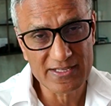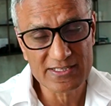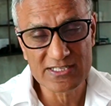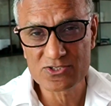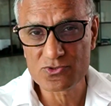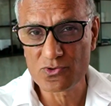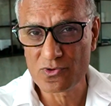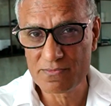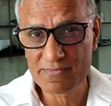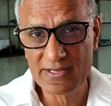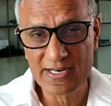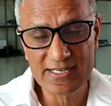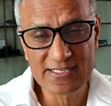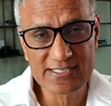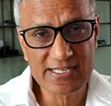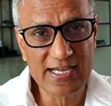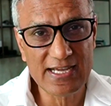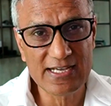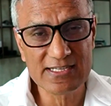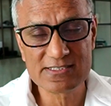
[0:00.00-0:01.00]
There's automatic
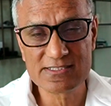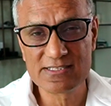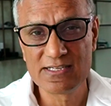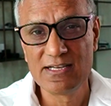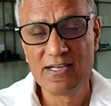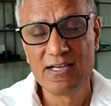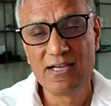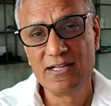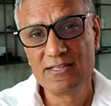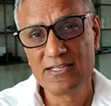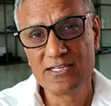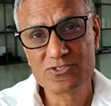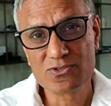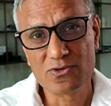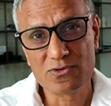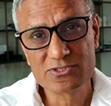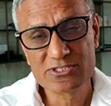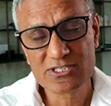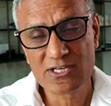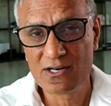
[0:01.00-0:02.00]
test, there's
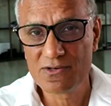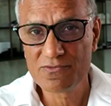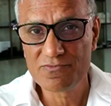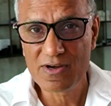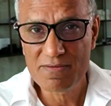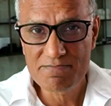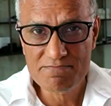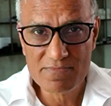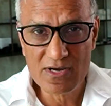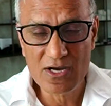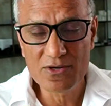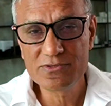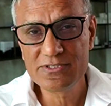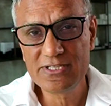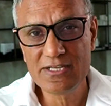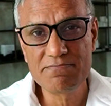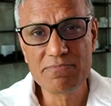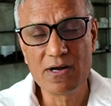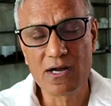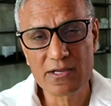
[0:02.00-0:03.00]
also remote
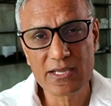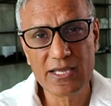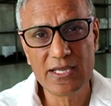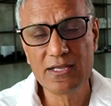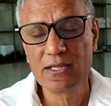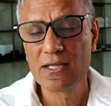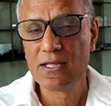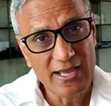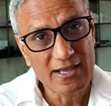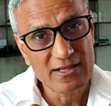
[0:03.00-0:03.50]
debugging.